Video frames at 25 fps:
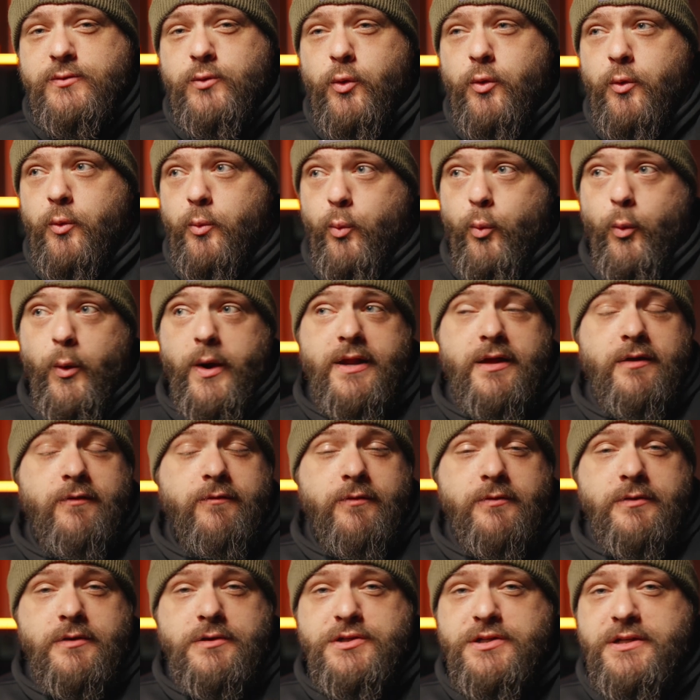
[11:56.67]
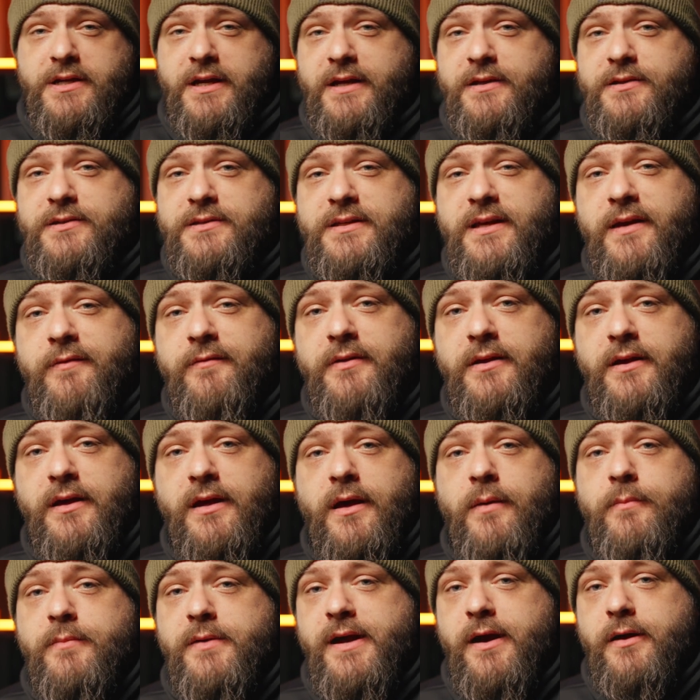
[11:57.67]
or waiting for the GH7 to
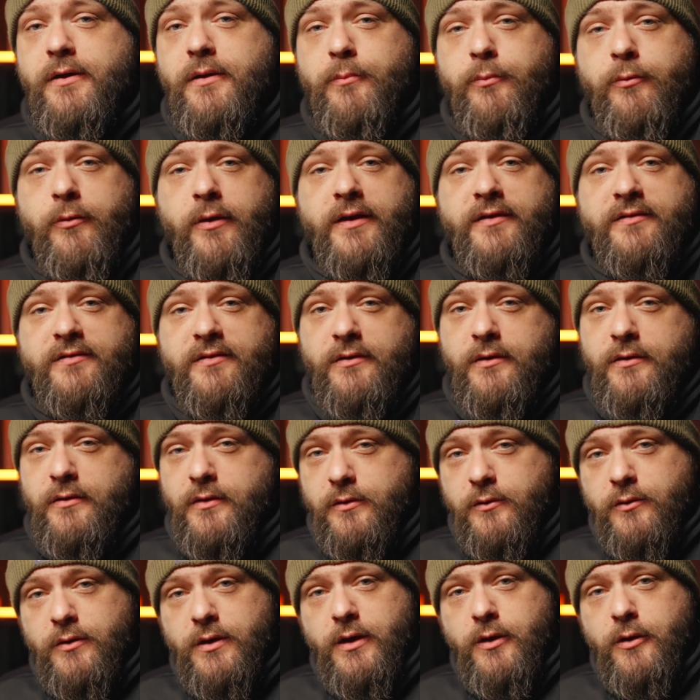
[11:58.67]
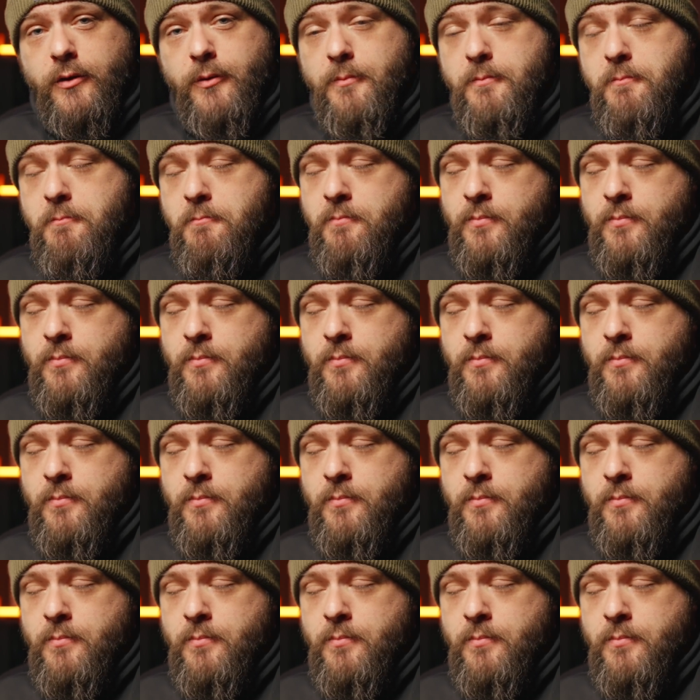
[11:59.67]
come down in price in another year.